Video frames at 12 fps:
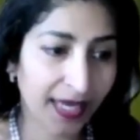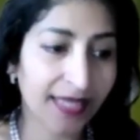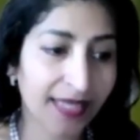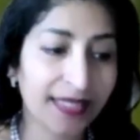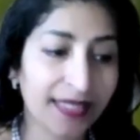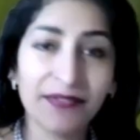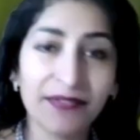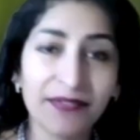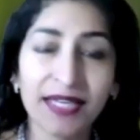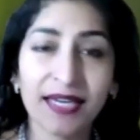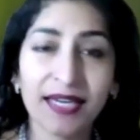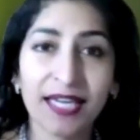And
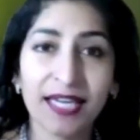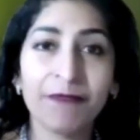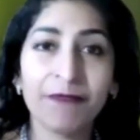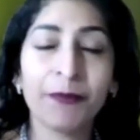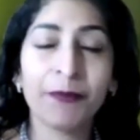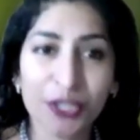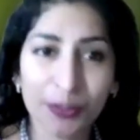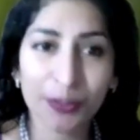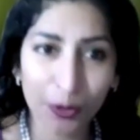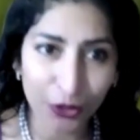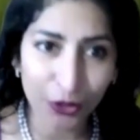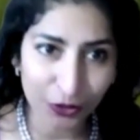giving information
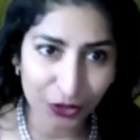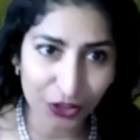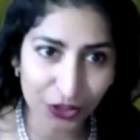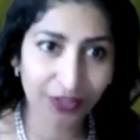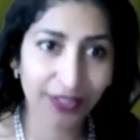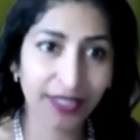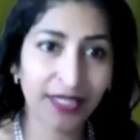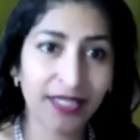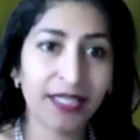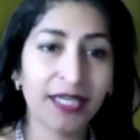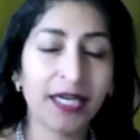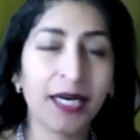about your
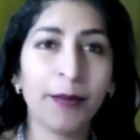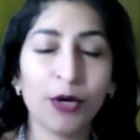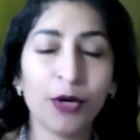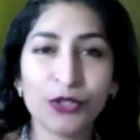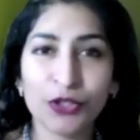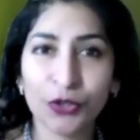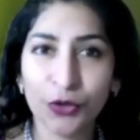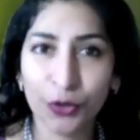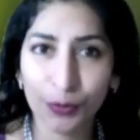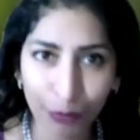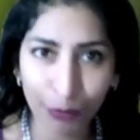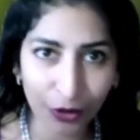journey, about your
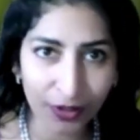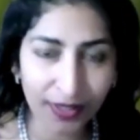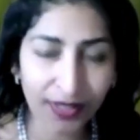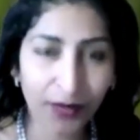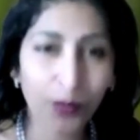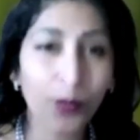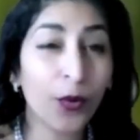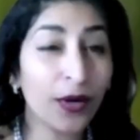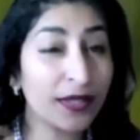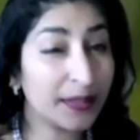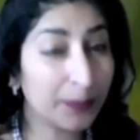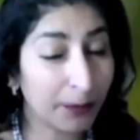book,
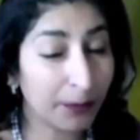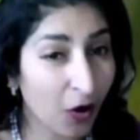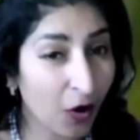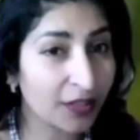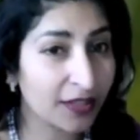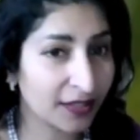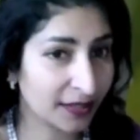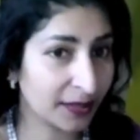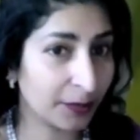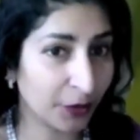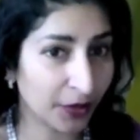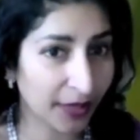what the content of the
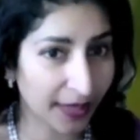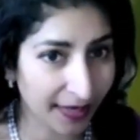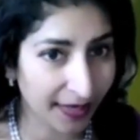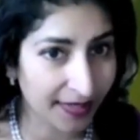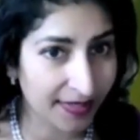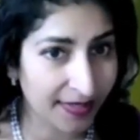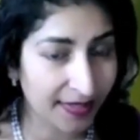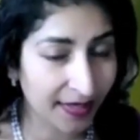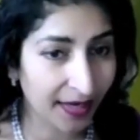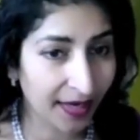book is,